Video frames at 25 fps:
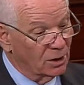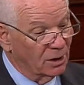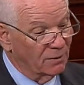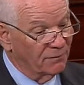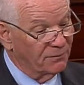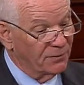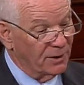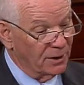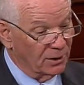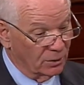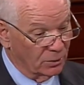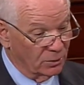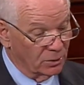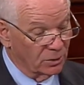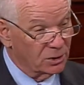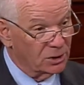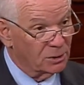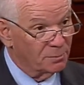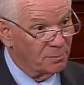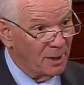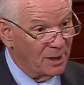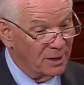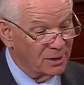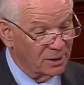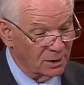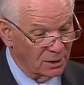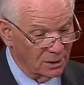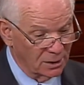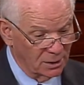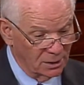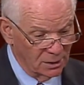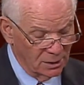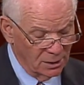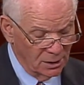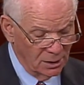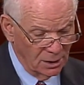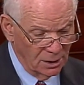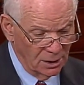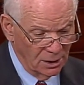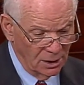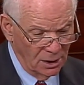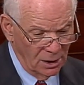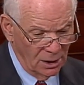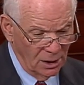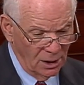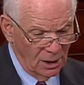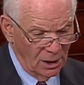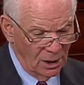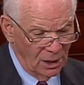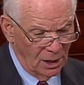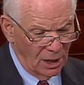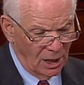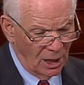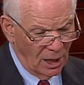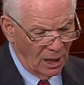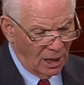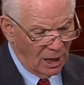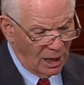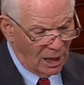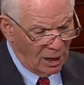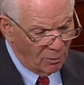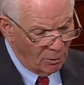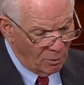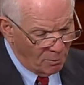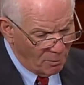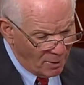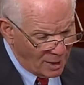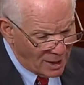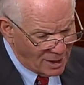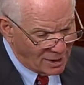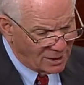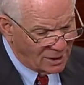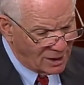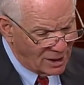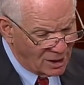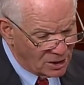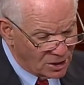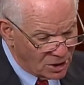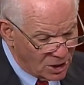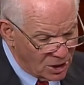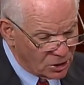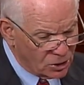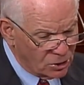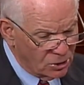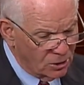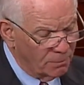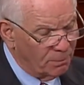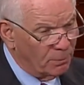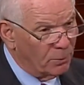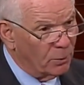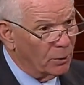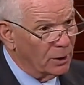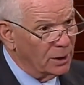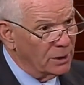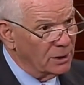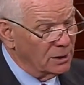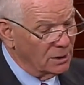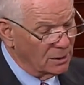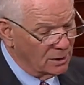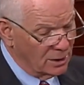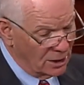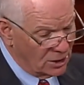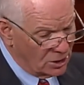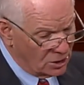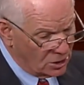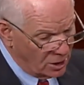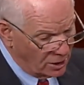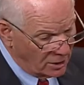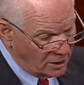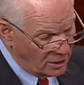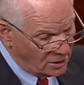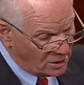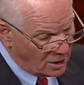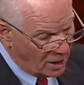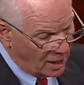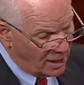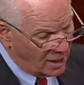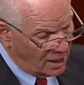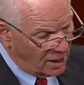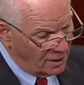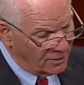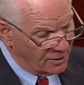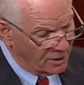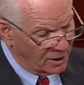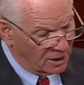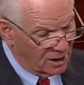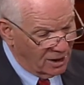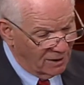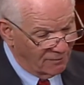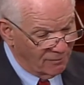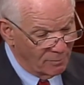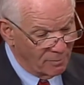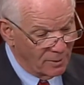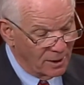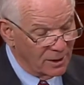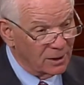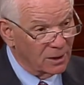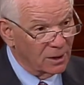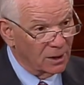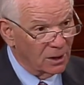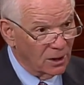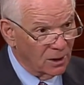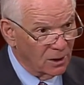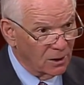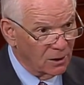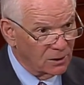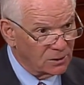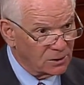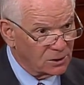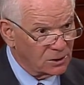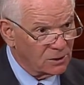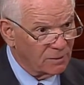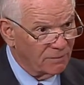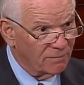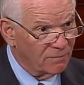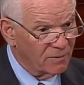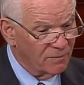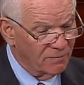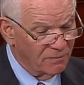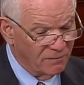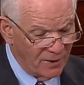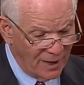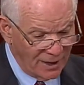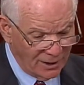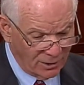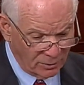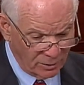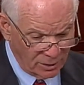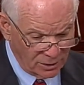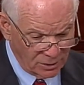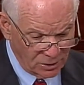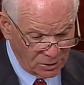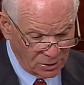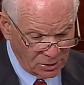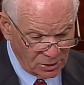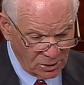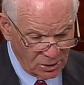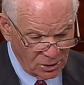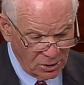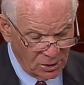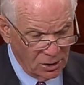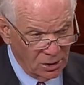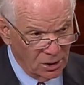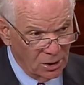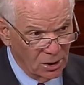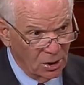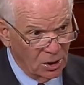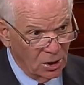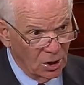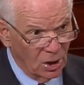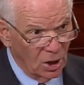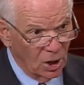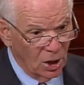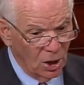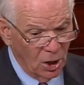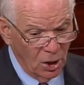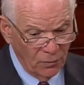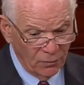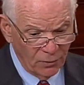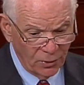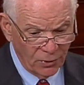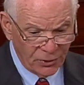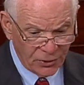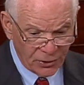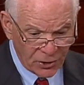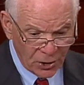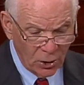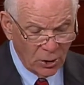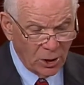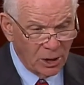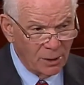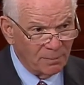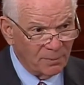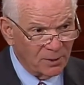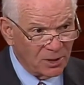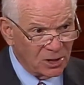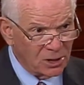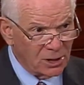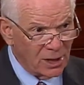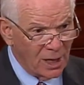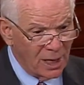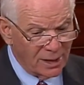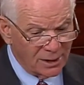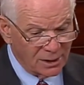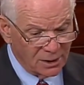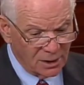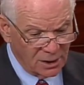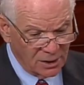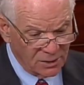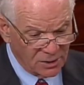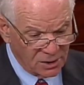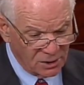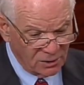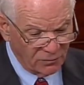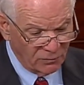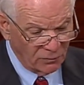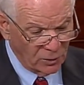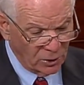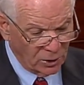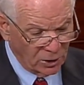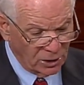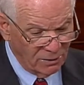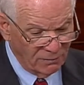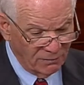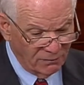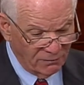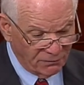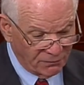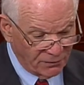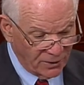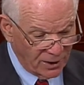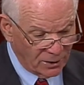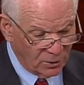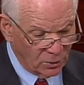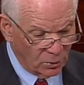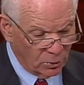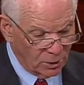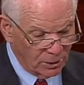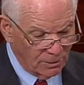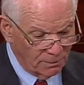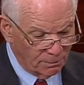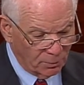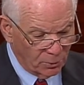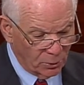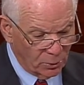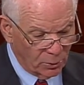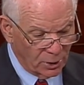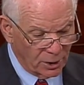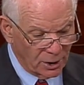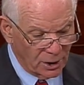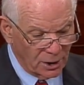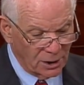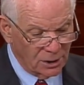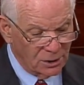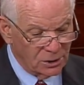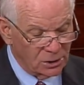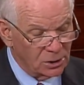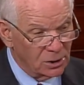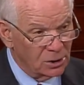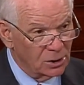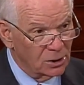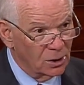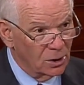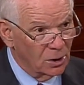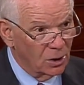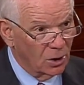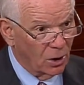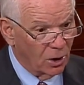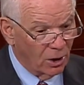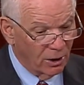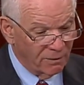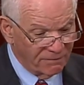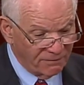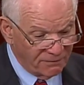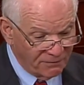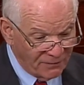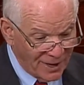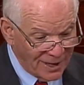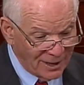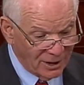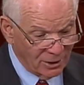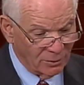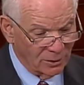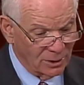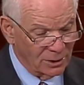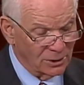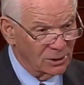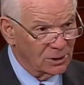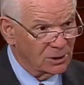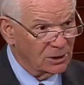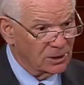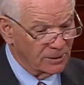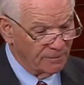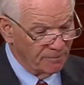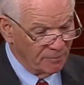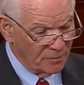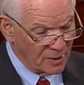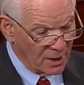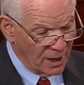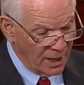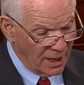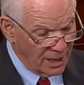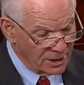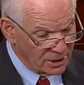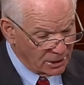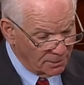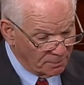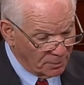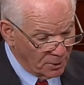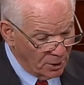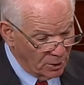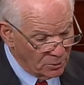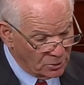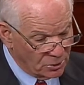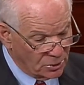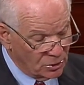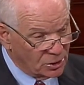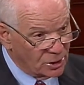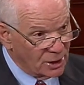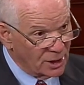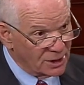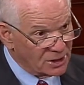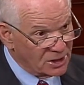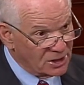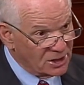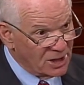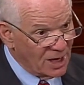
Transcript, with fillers: of federal spending. I would make the additional point that shutting down the government hurts veterans. Over 30% of the civilian federal employees are veterans, as opposed to just